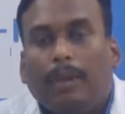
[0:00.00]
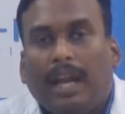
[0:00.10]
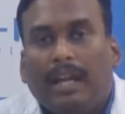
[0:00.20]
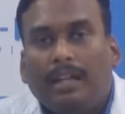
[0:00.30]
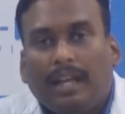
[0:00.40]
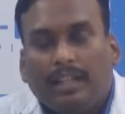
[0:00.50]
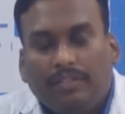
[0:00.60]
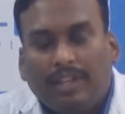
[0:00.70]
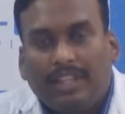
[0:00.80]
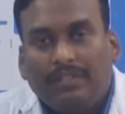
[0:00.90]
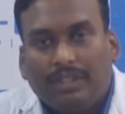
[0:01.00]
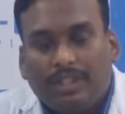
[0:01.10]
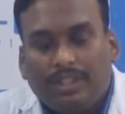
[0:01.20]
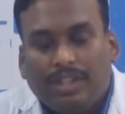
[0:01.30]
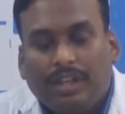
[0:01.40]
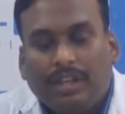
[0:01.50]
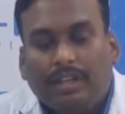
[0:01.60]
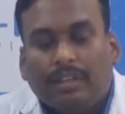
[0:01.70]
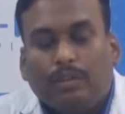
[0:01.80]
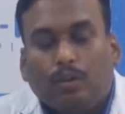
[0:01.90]
planned activities with
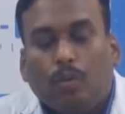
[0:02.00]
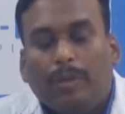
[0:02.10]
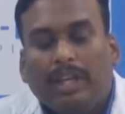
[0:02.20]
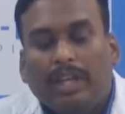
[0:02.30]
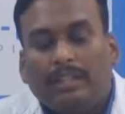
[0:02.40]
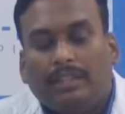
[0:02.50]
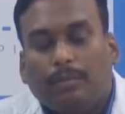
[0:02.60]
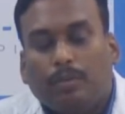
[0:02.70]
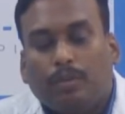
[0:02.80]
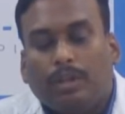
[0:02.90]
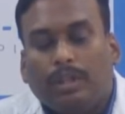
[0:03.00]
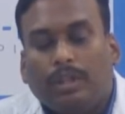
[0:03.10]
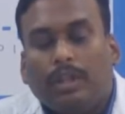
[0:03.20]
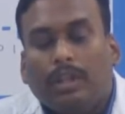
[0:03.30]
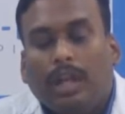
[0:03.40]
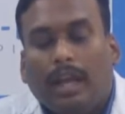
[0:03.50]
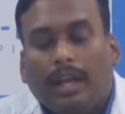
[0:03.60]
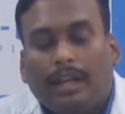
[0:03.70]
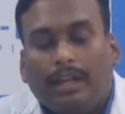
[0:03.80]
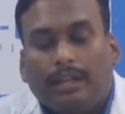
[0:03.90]
children, coping and support,
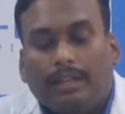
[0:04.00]
and